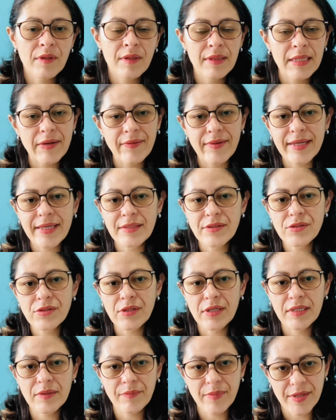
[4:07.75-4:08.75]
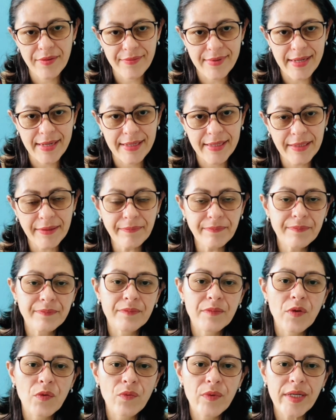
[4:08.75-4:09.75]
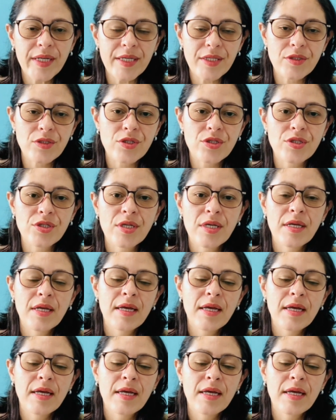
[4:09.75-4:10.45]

Now I can start my writing, which